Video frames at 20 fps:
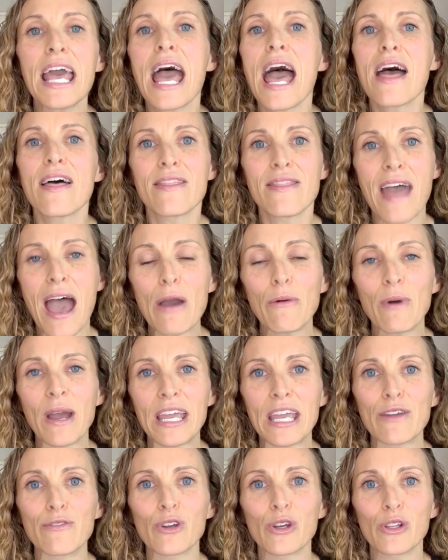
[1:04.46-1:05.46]
That way,
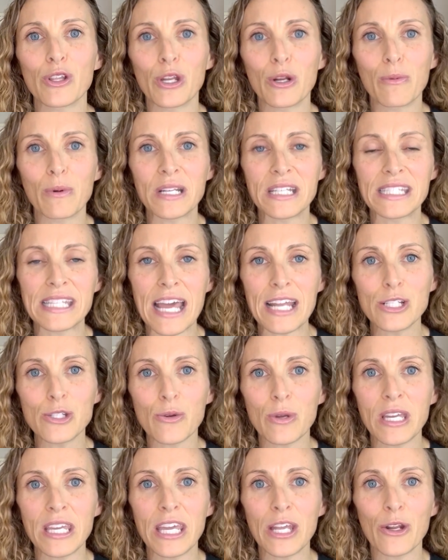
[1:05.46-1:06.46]
if your little one is
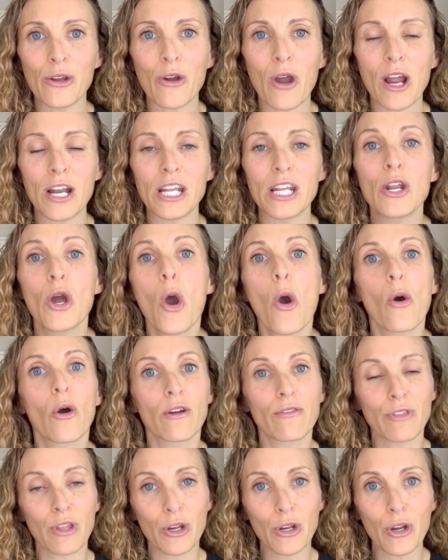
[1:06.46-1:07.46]
entering kindergarten or
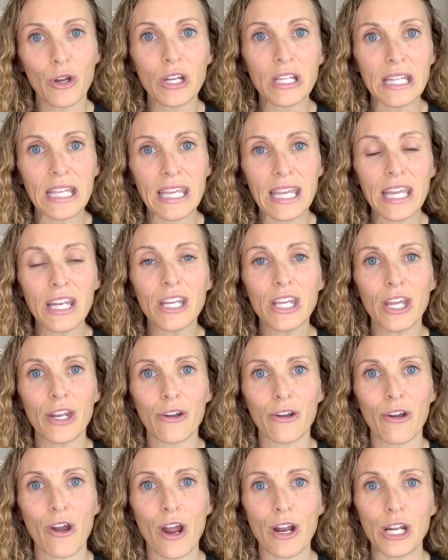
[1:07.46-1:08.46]
if they're currently in
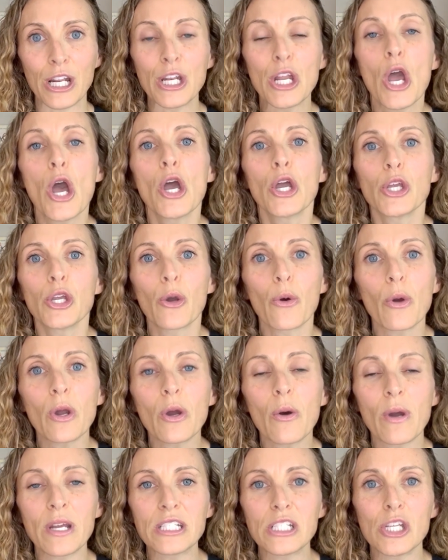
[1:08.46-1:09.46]
kindergarten, you're
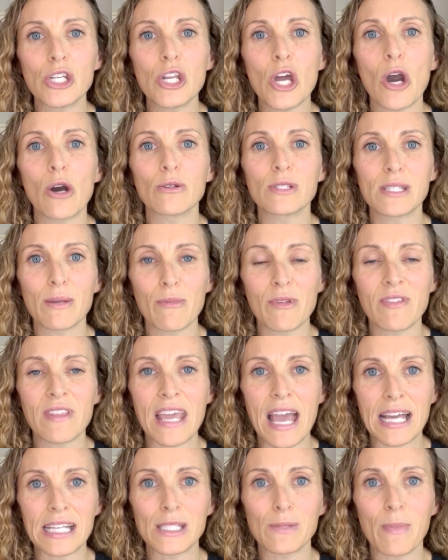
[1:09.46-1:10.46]
going to know some of the
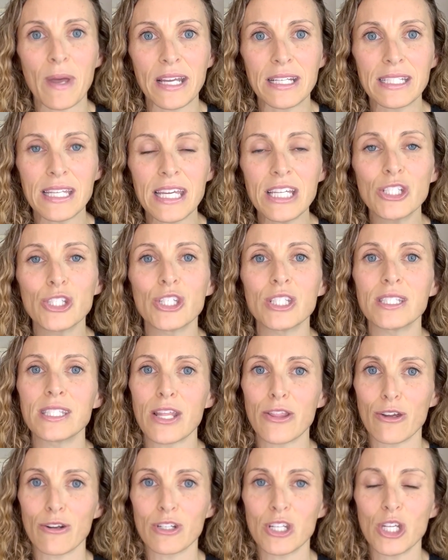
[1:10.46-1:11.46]
expectations
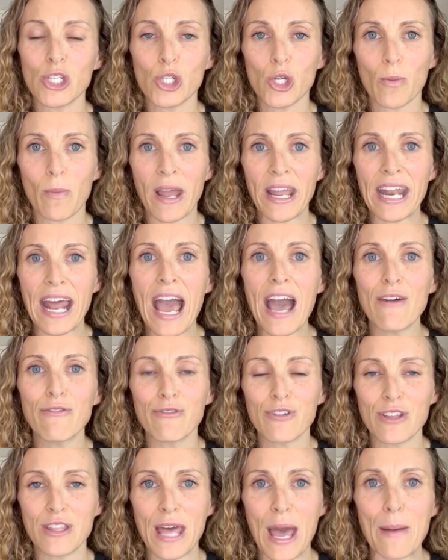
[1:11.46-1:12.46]
that their teacher might have
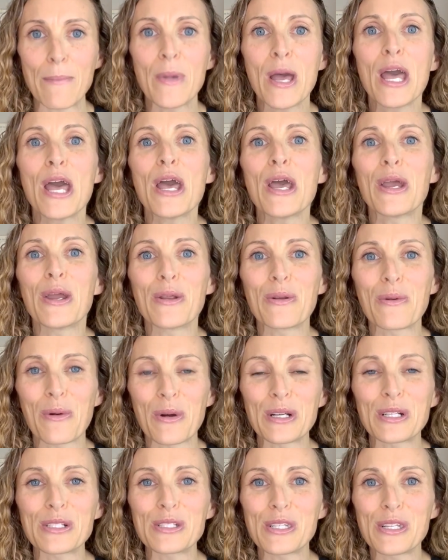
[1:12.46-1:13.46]
for them in
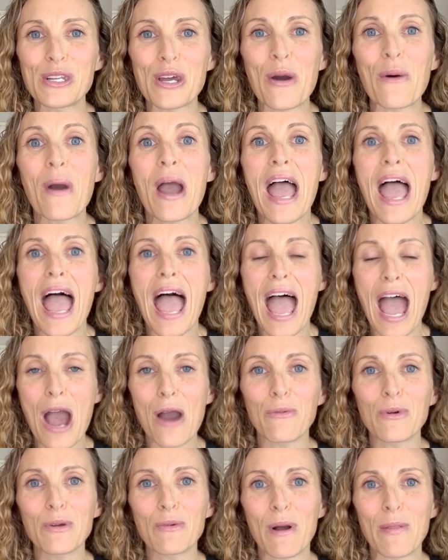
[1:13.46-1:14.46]
order to know how
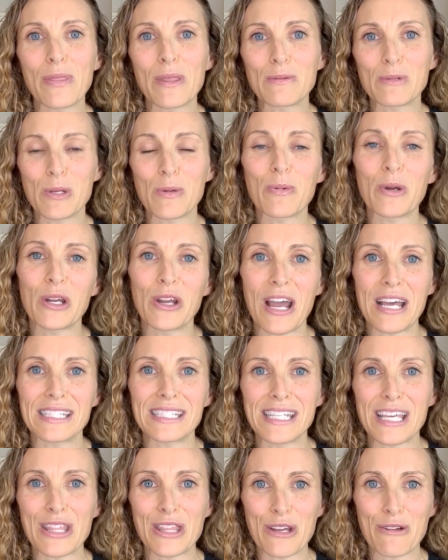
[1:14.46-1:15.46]
we want them to progress
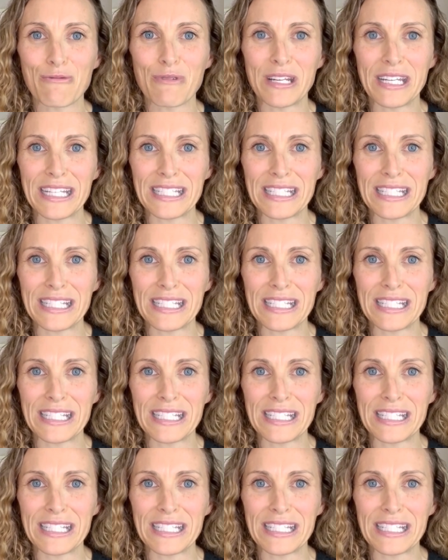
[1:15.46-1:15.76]
in their reading